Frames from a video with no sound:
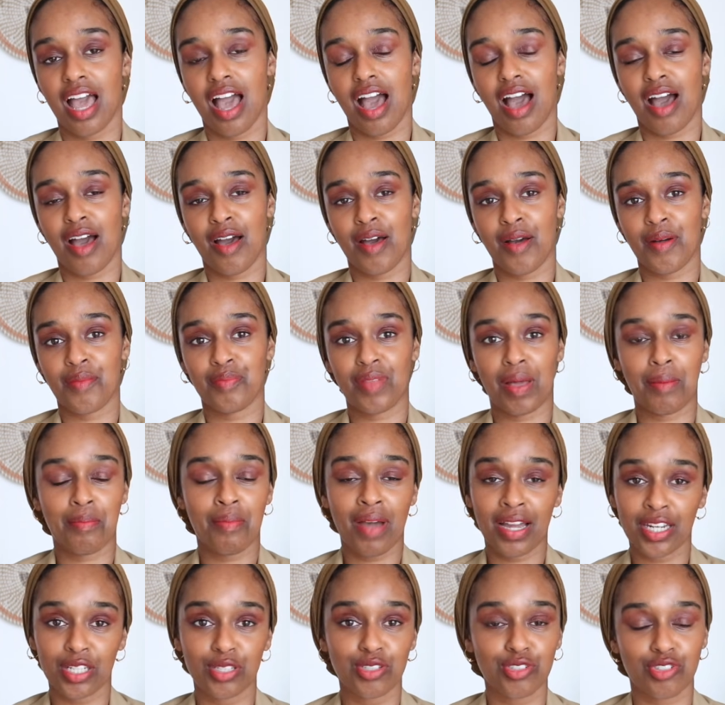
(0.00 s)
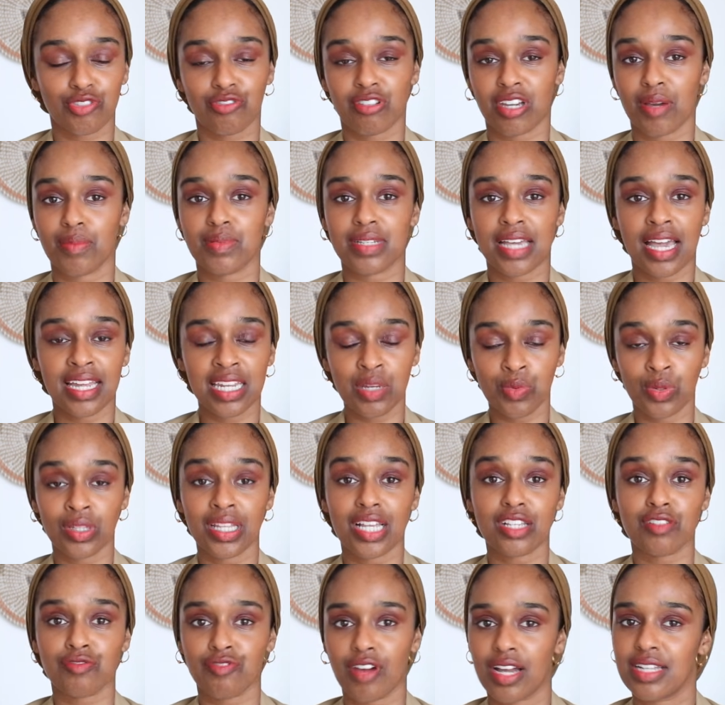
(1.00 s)
a manuscript, anyone
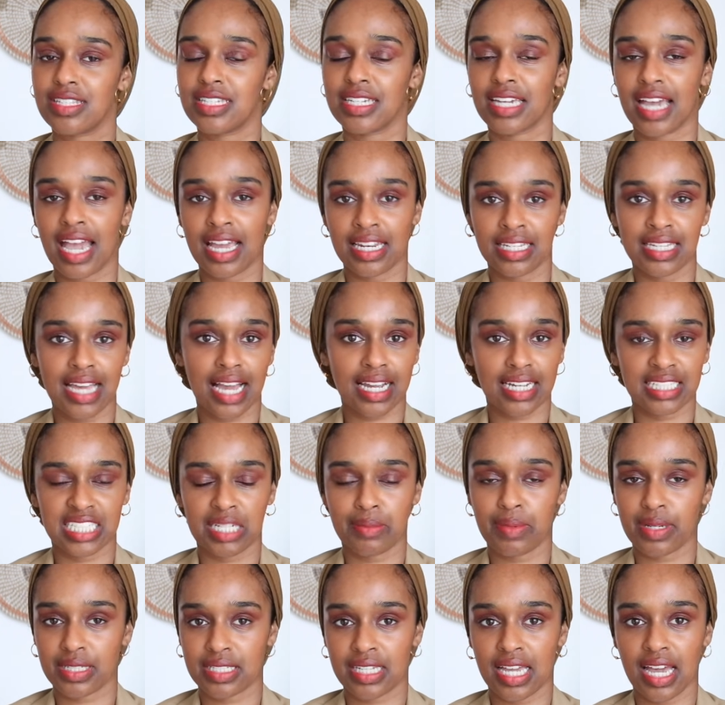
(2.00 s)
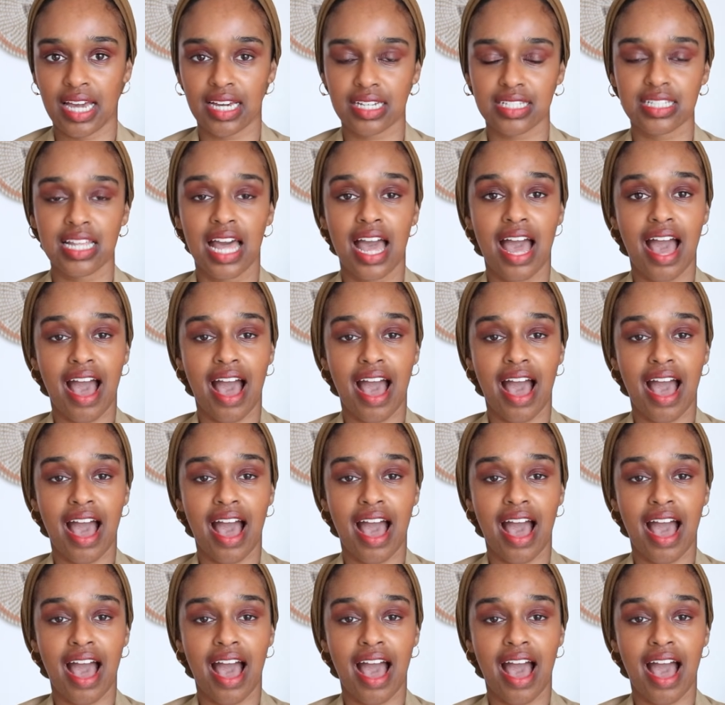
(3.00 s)
that's writing any academic text,